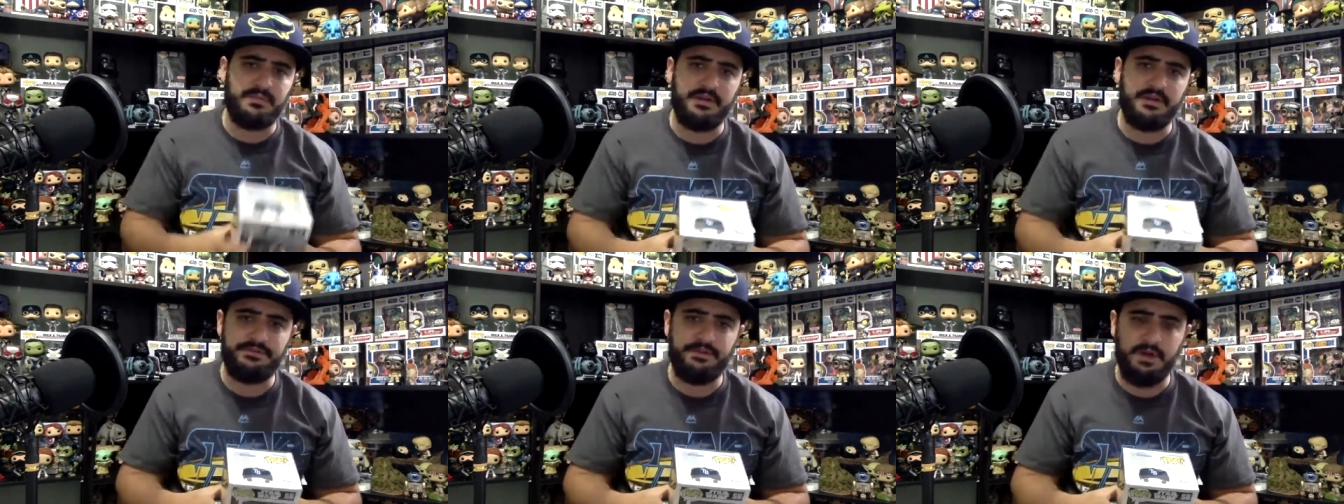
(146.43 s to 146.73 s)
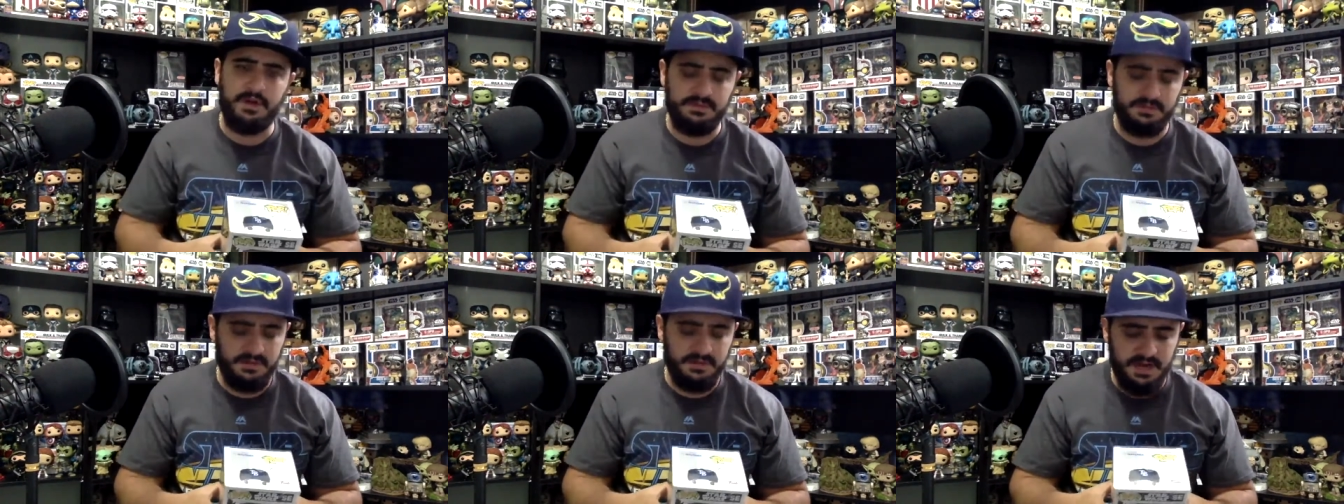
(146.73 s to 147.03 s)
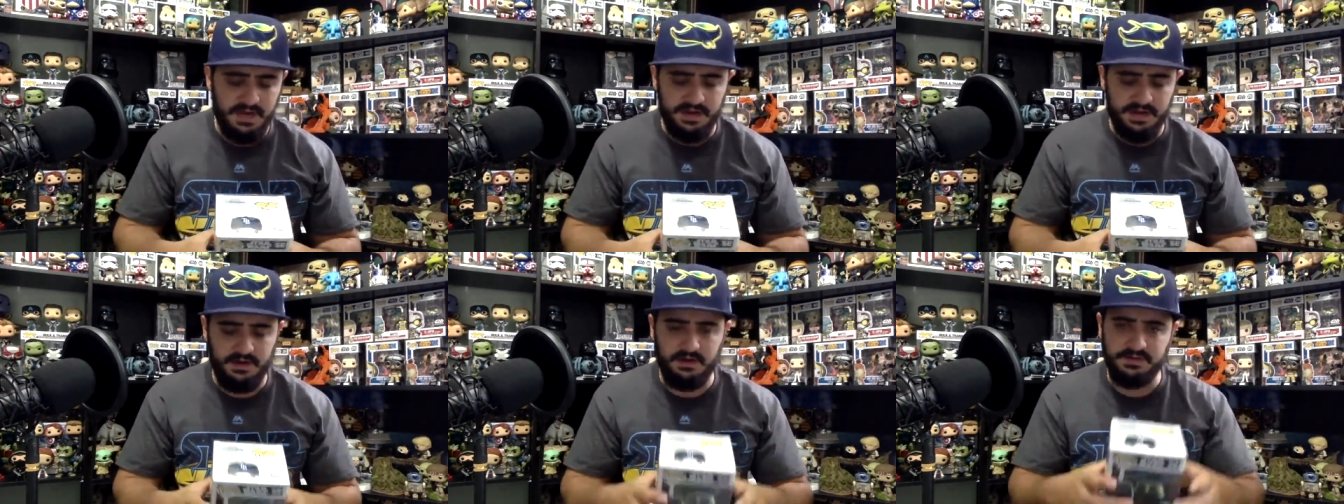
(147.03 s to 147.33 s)
my father and
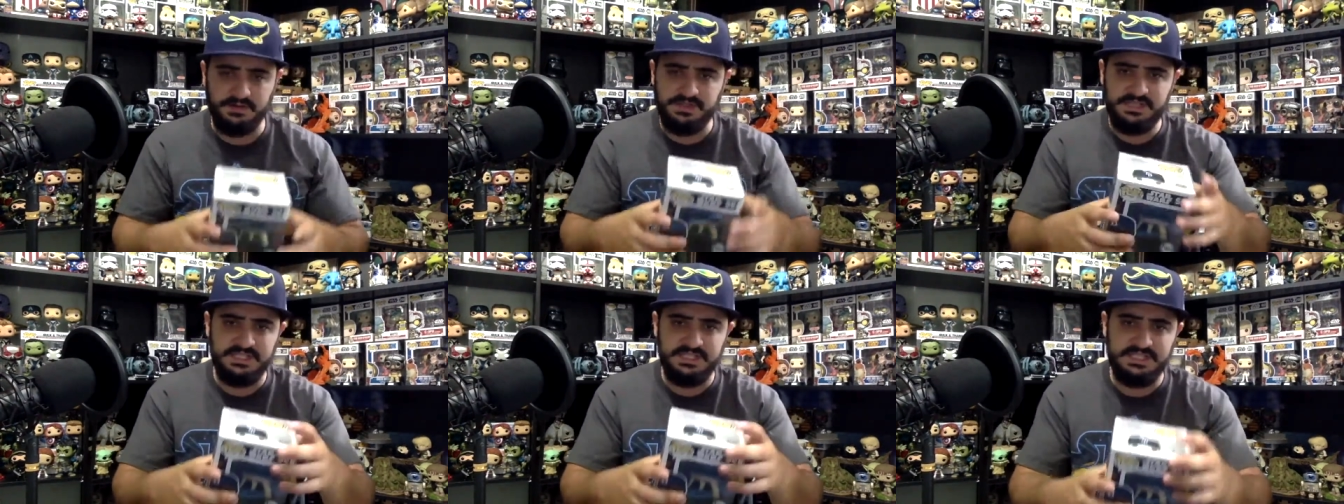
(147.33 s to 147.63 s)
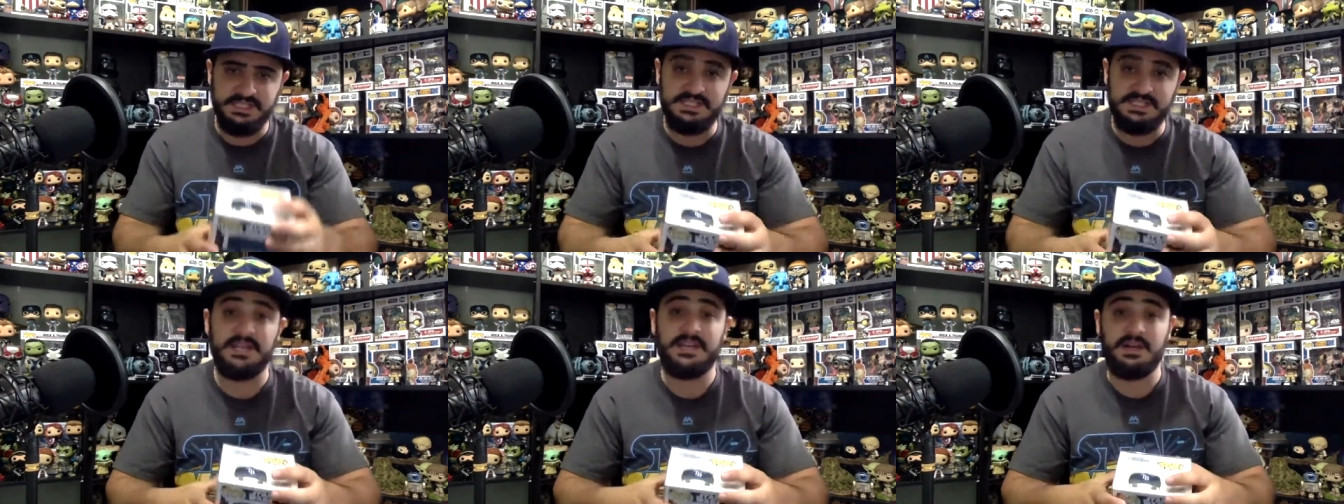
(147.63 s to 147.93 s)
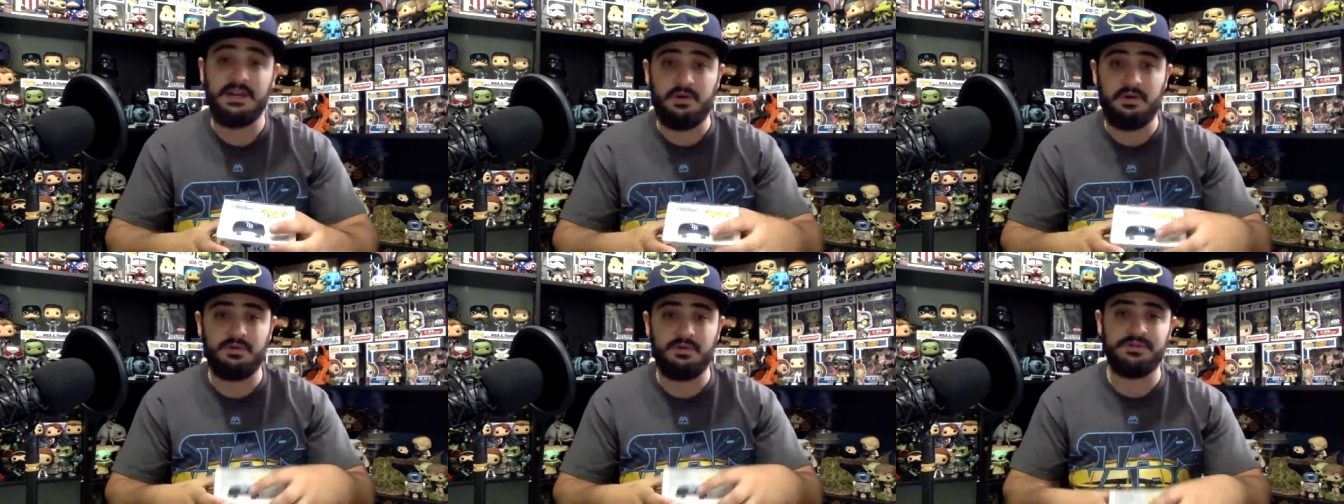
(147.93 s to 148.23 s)
I are season
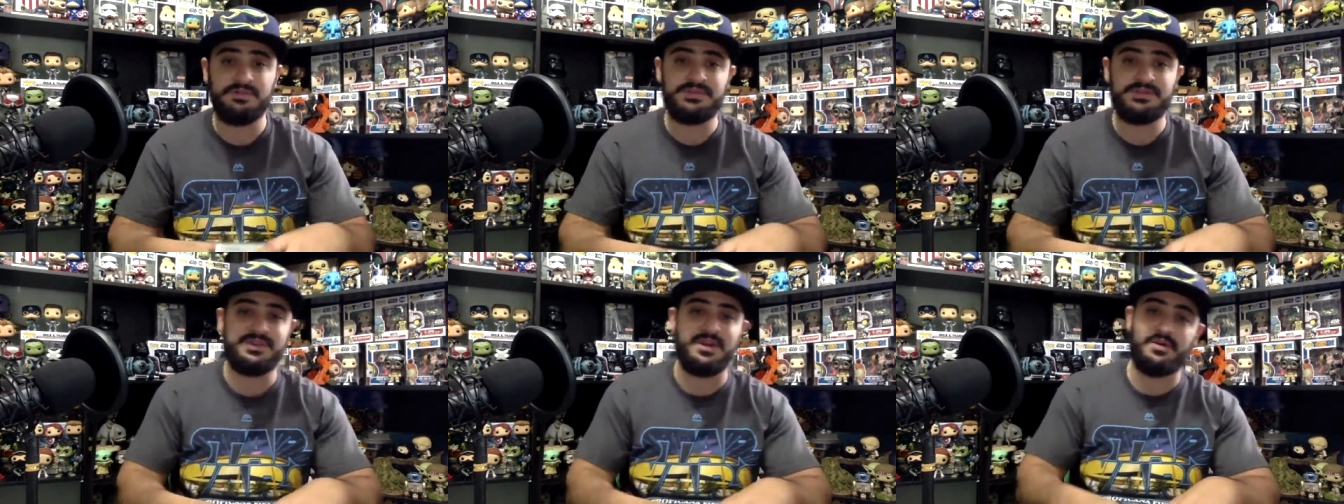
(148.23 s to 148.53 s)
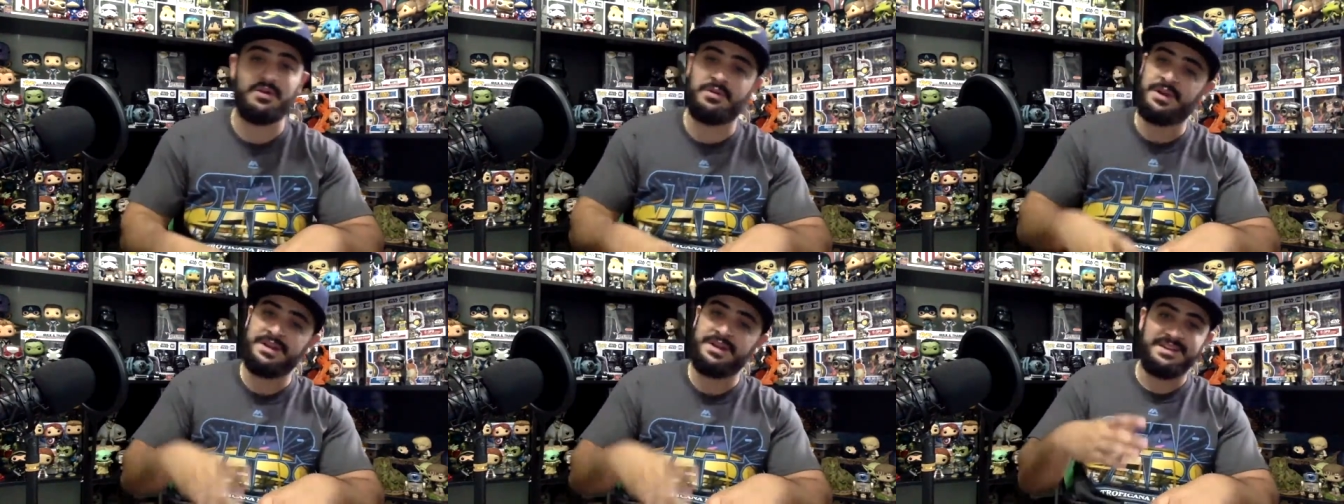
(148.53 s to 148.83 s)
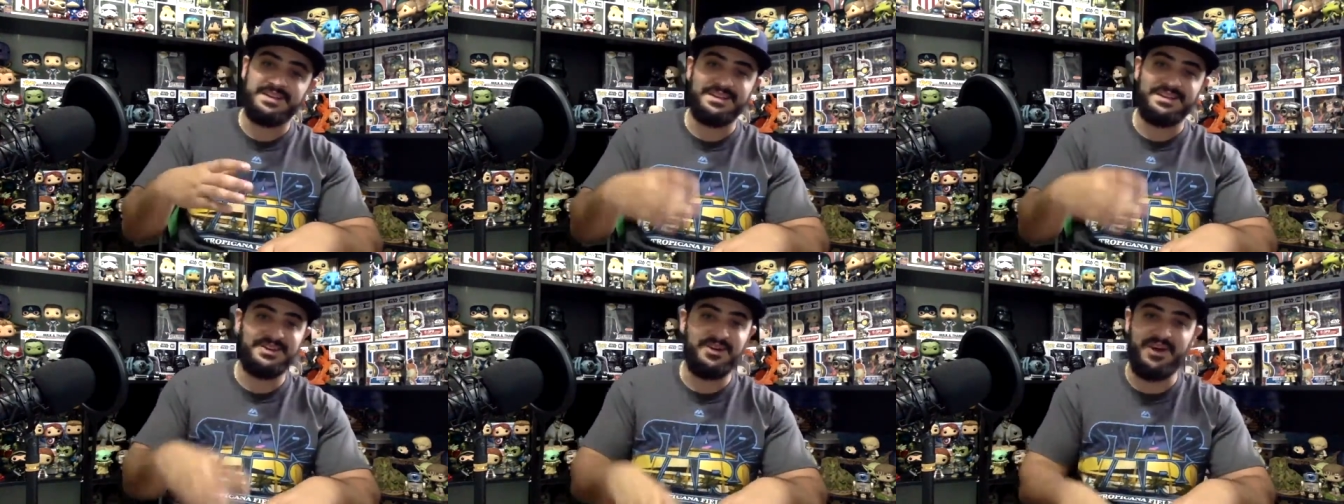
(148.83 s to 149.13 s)
ticket holders, so
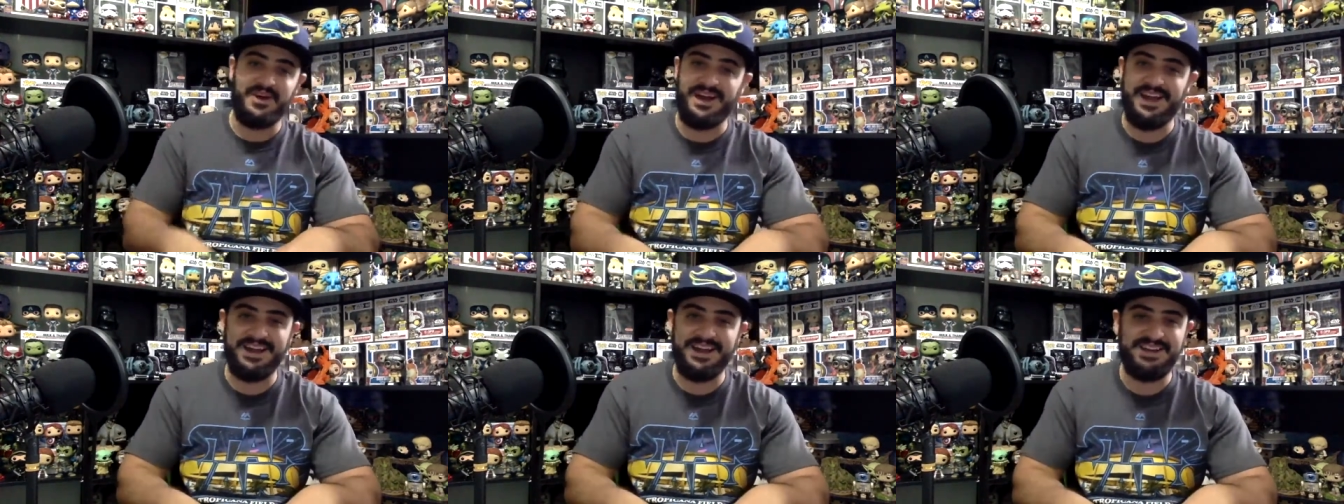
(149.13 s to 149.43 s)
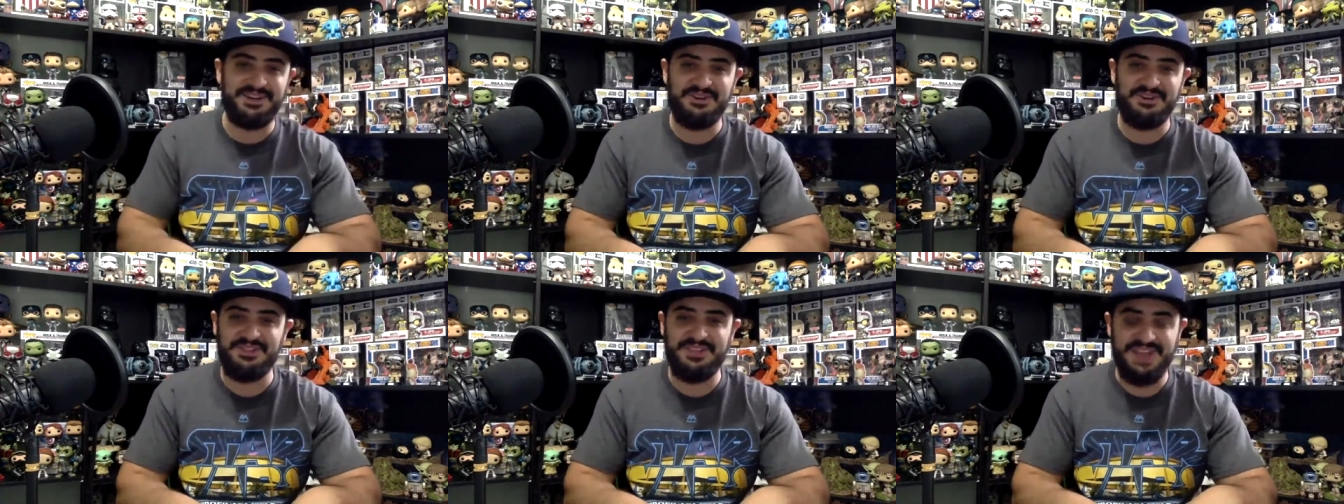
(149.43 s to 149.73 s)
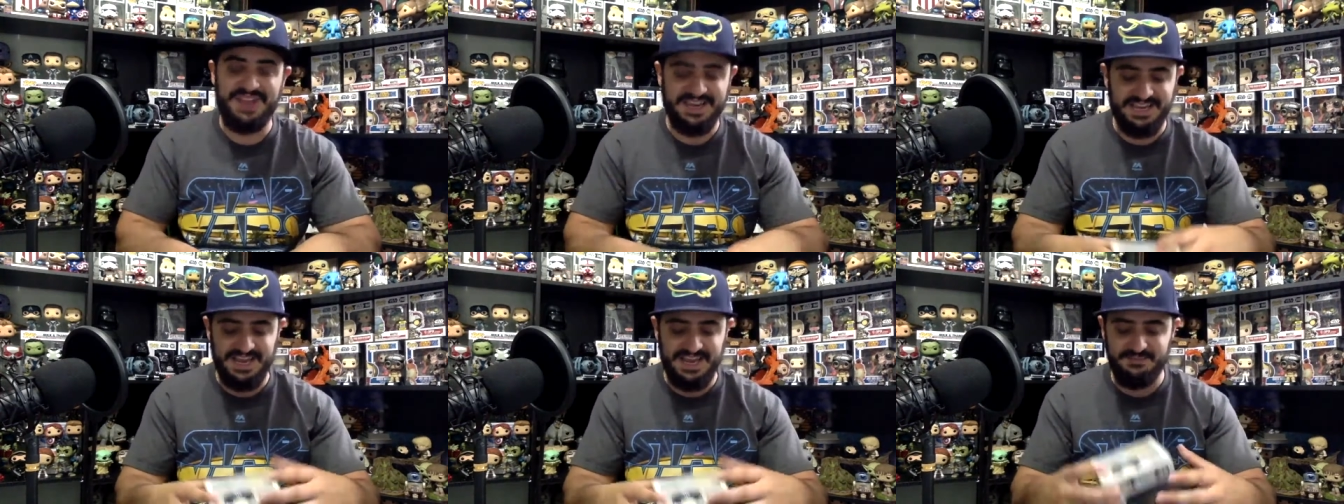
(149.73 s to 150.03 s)
you know I had to go to
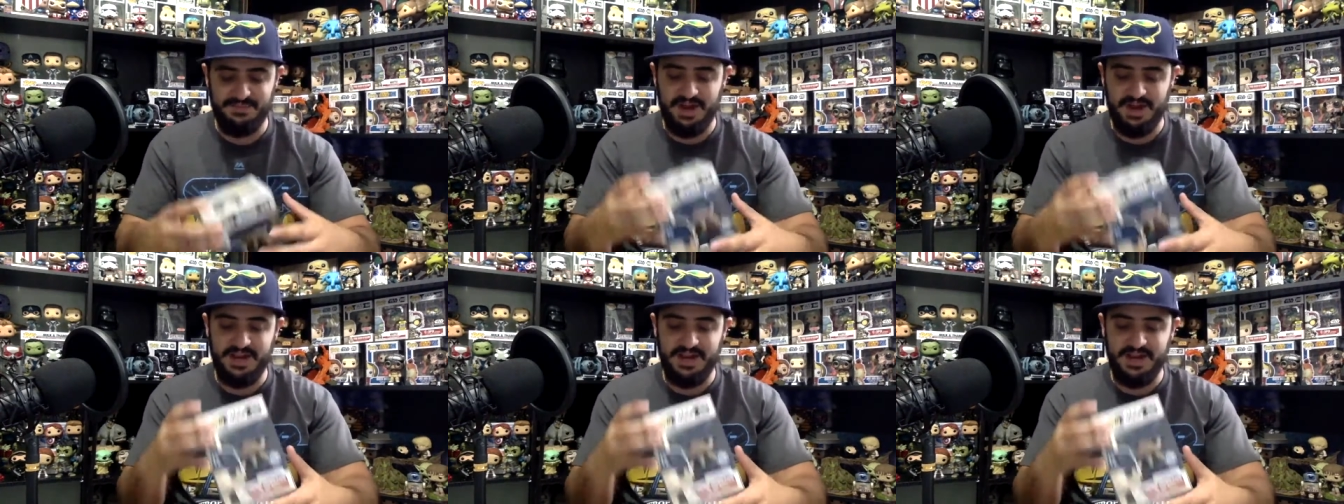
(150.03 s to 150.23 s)
that game.